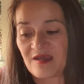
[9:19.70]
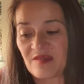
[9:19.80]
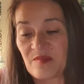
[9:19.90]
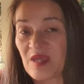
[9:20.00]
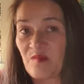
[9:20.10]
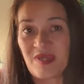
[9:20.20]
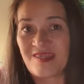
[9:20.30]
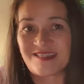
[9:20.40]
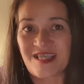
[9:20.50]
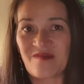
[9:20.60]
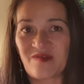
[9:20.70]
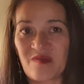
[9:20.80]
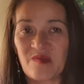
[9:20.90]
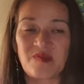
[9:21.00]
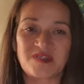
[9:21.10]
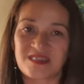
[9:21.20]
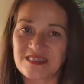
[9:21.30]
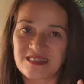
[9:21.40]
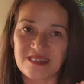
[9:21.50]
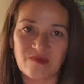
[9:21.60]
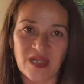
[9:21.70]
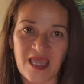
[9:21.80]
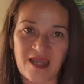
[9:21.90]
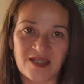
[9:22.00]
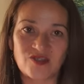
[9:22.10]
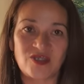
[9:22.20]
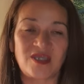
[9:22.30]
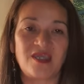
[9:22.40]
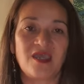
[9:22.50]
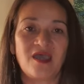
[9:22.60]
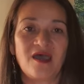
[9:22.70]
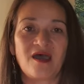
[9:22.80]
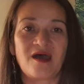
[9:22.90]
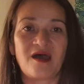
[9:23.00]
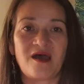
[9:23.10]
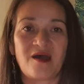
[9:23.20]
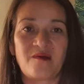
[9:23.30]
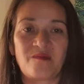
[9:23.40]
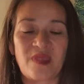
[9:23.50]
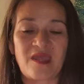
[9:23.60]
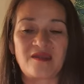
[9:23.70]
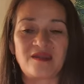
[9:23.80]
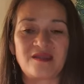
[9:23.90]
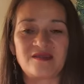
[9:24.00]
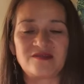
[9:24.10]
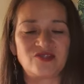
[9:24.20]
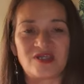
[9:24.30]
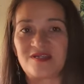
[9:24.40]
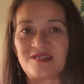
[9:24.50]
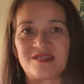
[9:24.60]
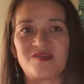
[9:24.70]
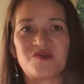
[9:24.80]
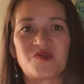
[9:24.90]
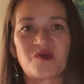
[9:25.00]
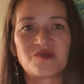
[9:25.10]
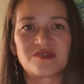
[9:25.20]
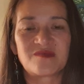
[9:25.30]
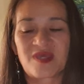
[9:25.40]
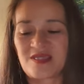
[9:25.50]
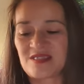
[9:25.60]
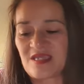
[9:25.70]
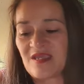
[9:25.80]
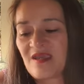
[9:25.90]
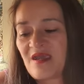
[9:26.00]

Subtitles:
It may be the same family, because similar energy and agility, you know, it's amazing.